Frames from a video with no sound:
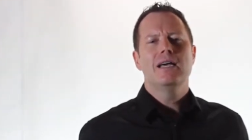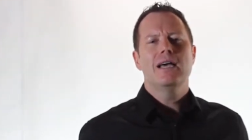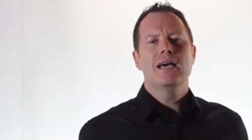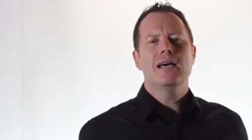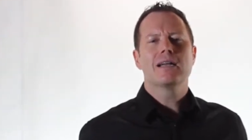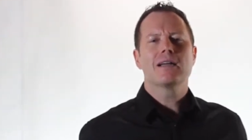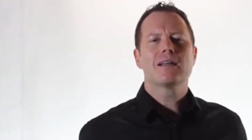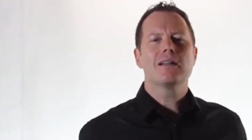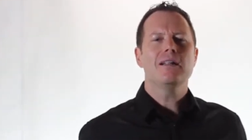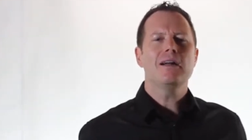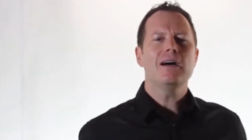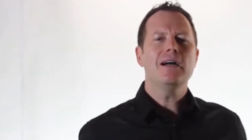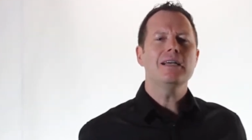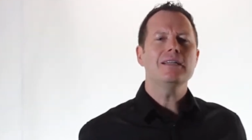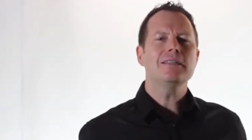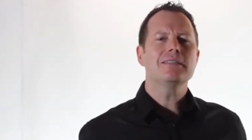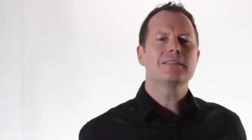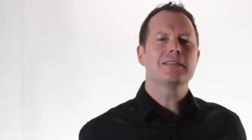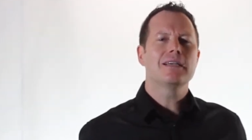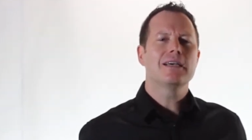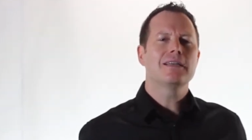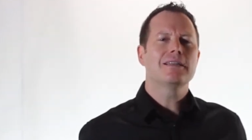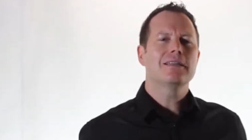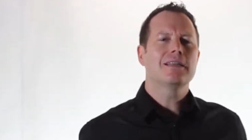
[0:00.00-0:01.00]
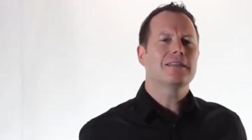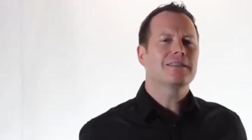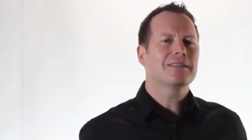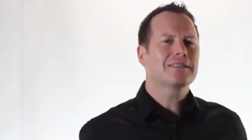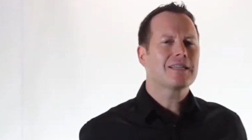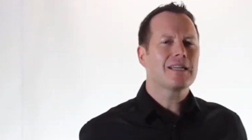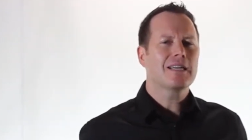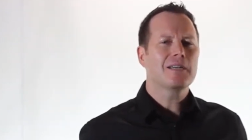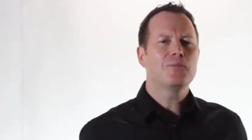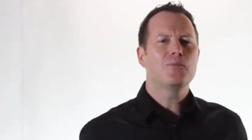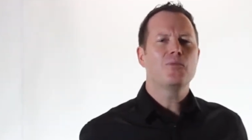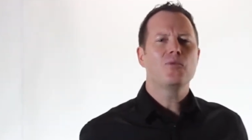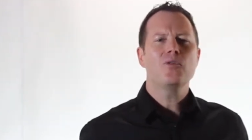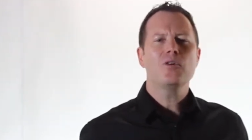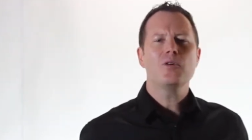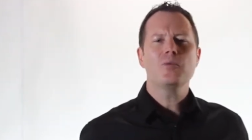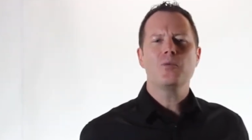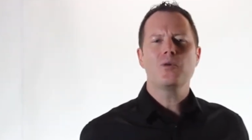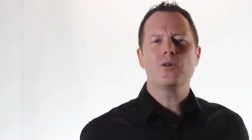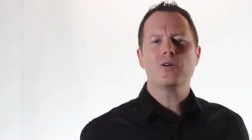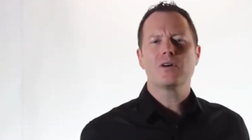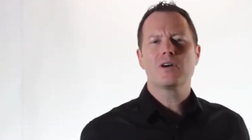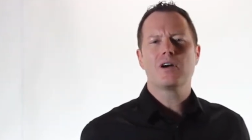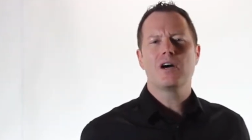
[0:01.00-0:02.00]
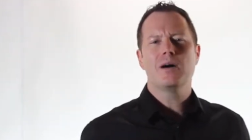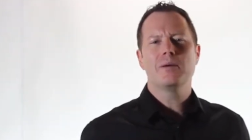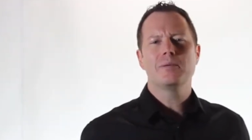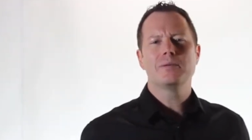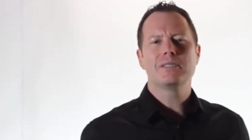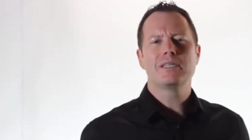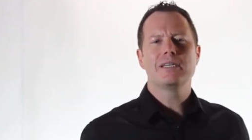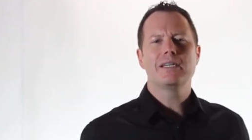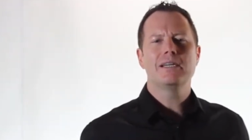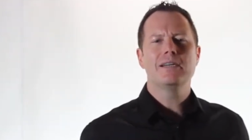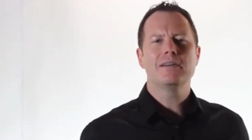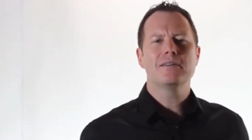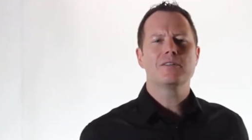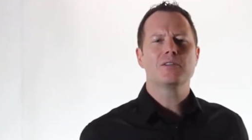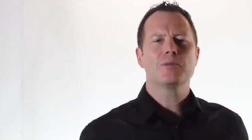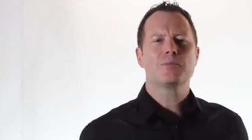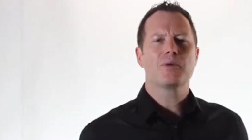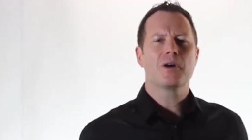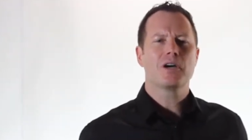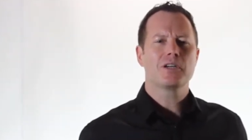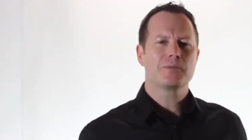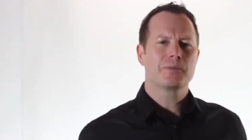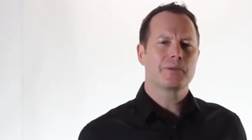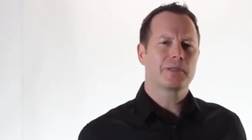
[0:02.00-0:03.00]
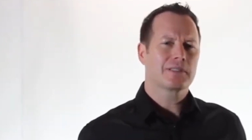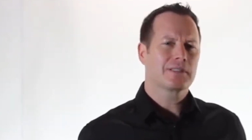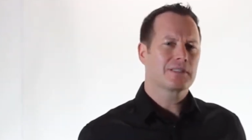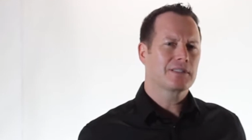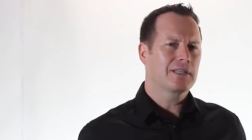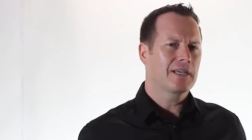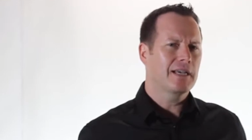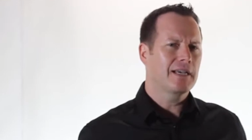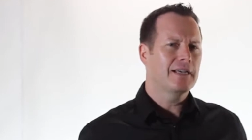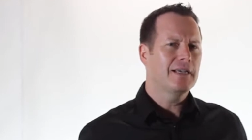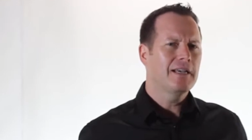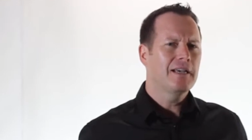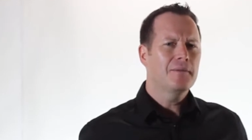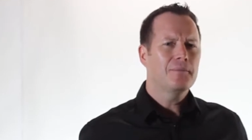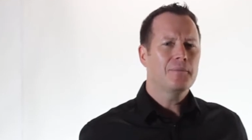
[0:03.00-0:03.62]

and a client said that it's getting more and more common to hear their prospects say,